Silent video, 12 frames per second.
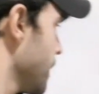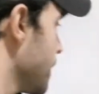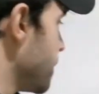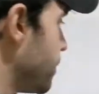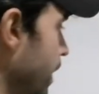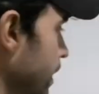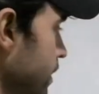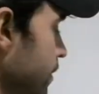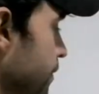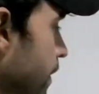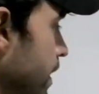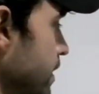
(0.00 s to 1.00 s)
But if
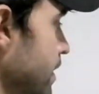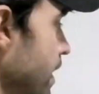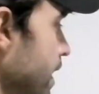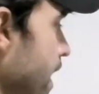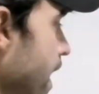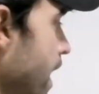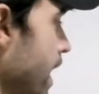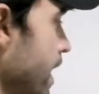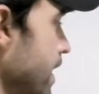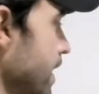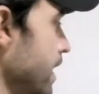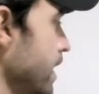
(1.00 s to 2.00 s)
I say A,
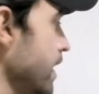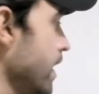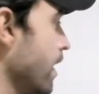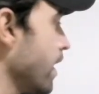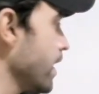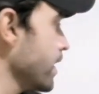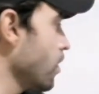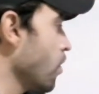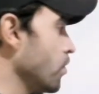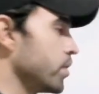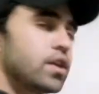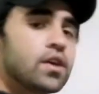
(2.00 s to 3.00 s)
E, I,
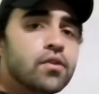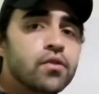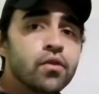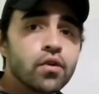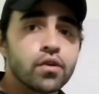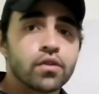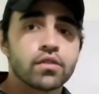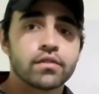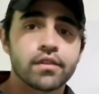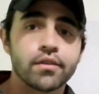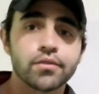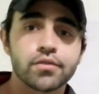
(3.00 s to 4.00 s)
O, U,
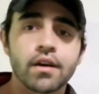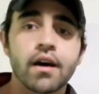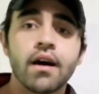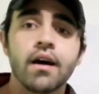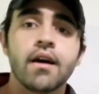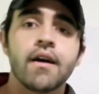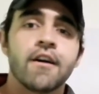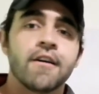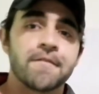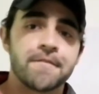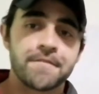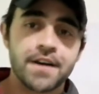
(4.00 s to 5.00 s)
those are
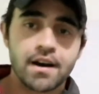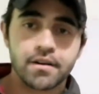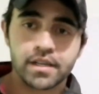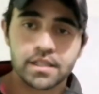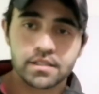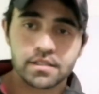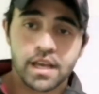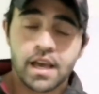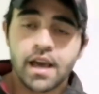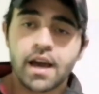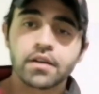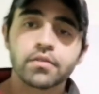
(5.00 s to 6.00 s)
vowels.
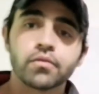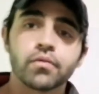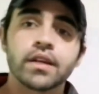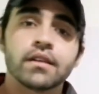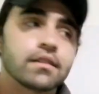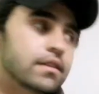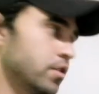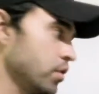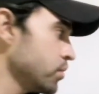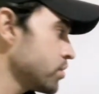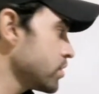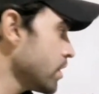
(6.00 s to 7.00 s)
And when you
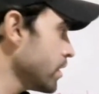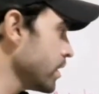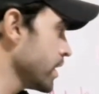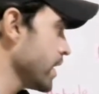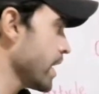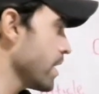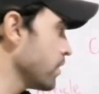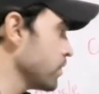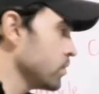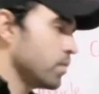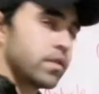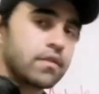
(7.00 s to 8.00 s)
start a
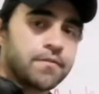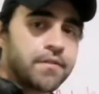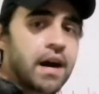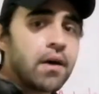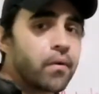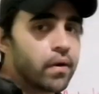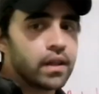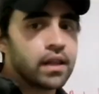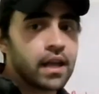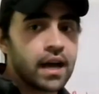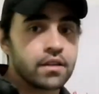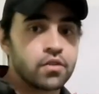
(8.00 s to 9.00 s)
noun with a vowel
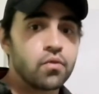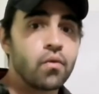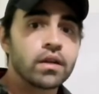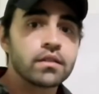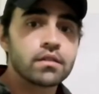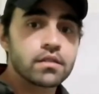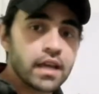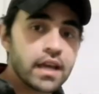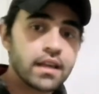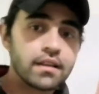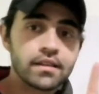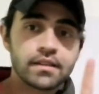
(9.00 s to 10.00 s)
and you want to
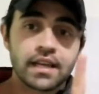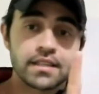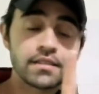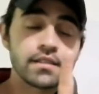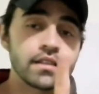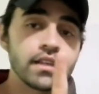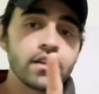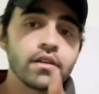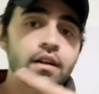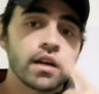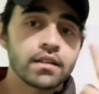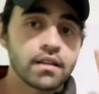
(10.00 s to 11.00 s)
say that it's
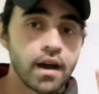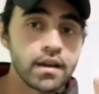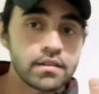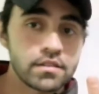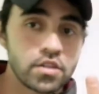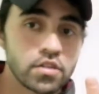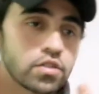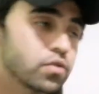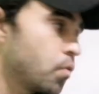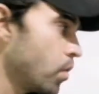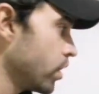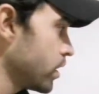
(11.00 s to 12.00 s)
singular, that it's just
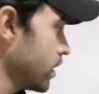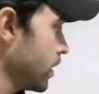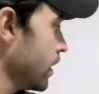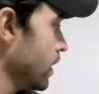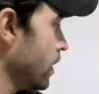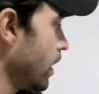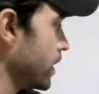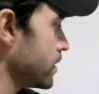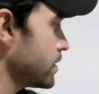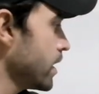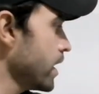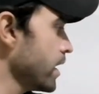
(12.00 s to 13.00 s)
one, I
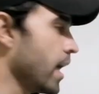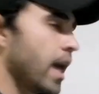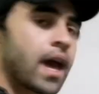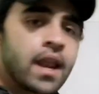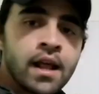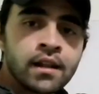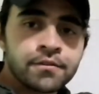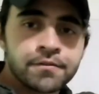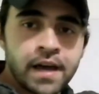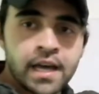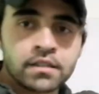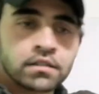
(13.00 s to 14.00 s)
say an
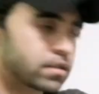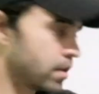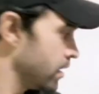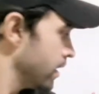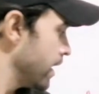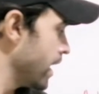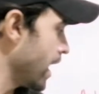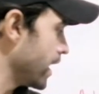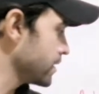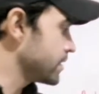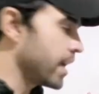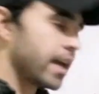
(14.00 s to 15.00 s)
elephant, I
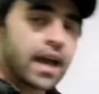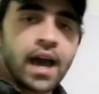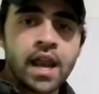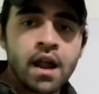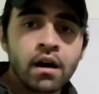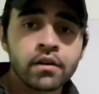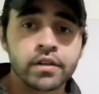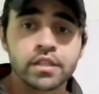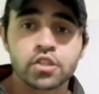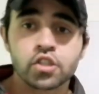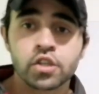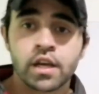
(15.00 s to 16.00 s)
say an
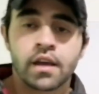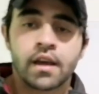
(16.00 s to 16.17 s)
orange.